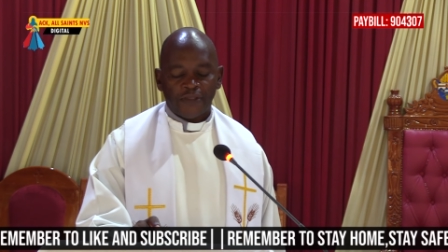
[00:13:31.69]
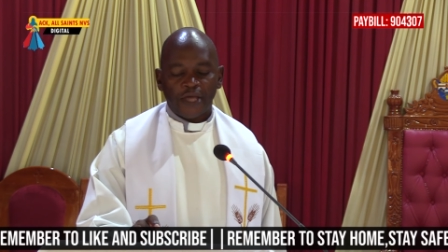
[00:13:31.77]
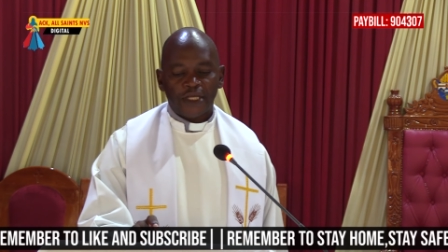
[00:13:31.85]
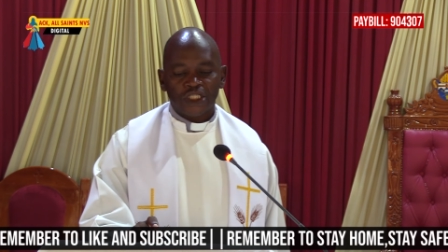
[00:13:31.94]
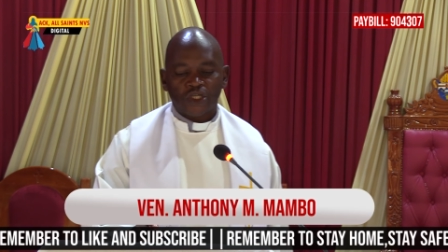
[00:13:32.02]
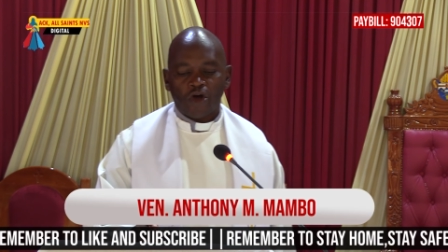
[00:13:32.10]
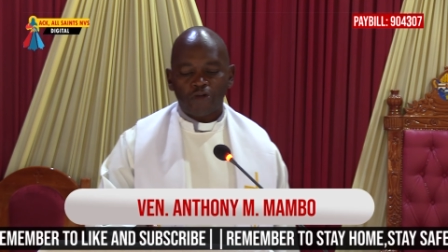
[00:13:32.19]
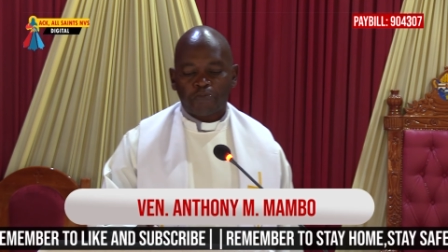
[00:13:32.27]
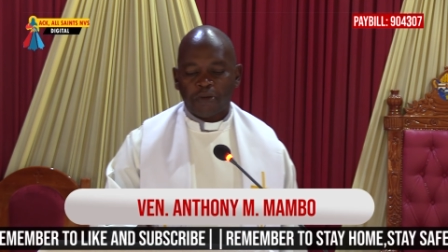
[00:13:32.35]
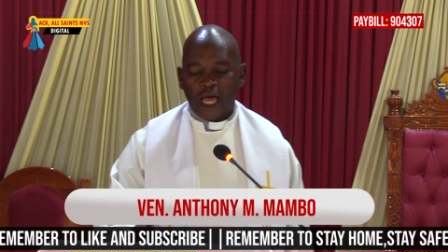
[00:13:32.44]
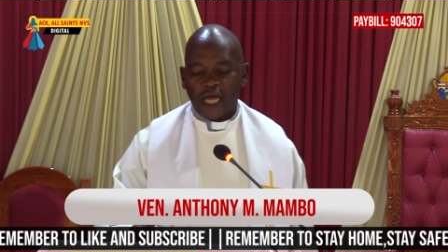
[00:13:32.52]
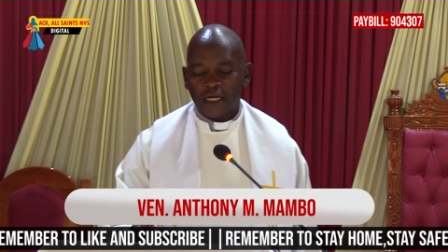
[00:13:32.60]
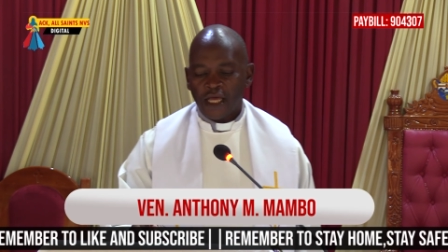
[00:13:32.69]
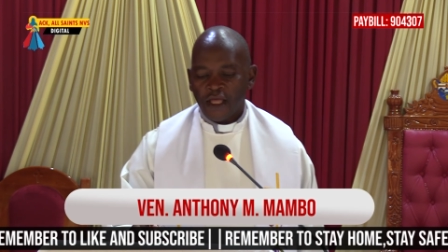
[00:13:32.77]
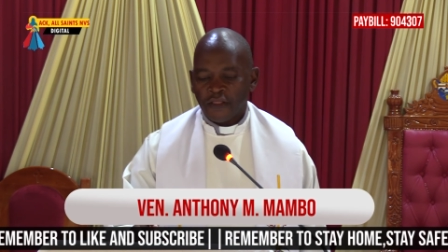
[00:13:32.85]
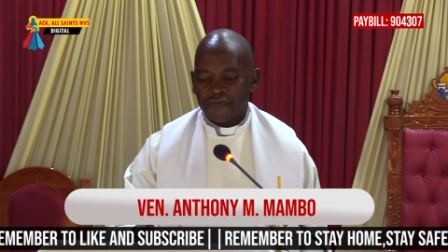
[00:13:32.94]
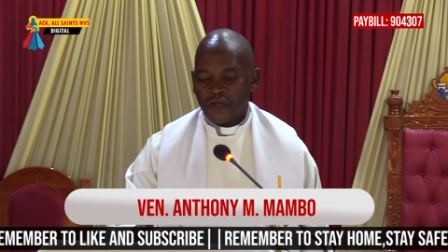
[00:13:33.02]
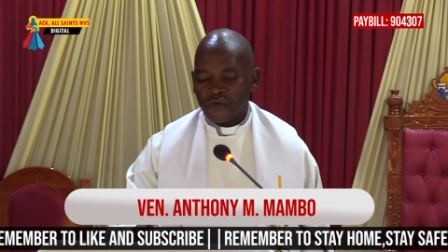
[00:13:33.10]
that is God's plan,
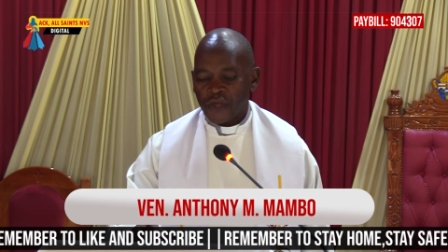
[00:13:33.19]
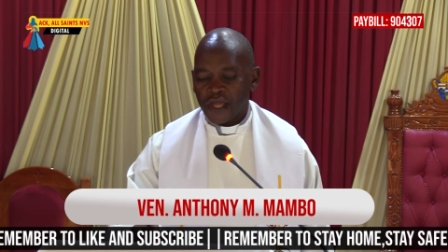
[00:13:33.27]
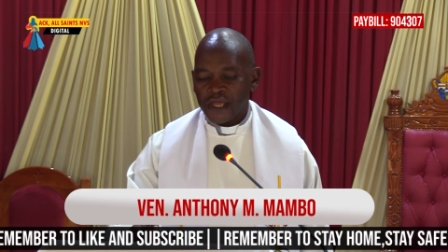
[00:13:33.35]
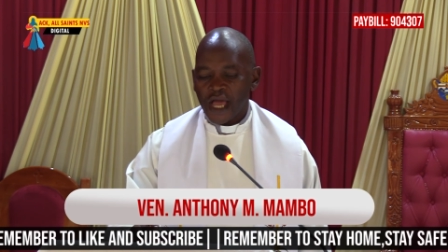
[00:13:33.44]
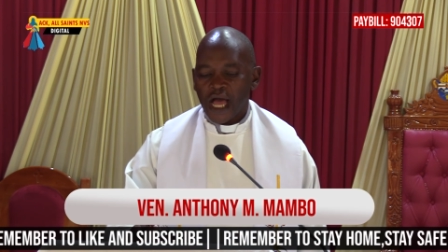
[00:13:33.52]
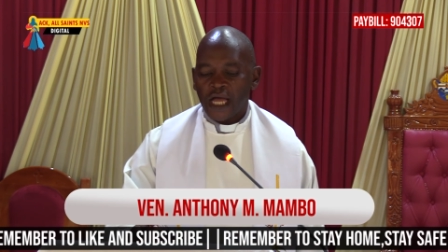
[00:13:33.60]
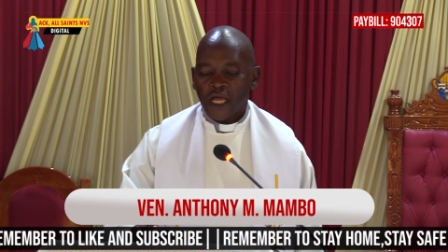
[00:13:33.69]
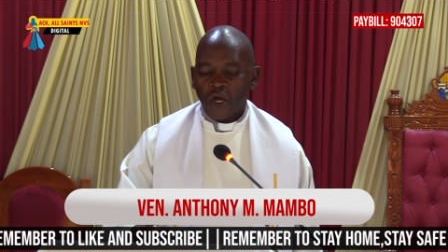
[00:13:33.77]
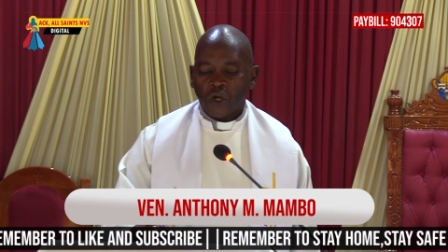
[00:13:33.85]
that we are here,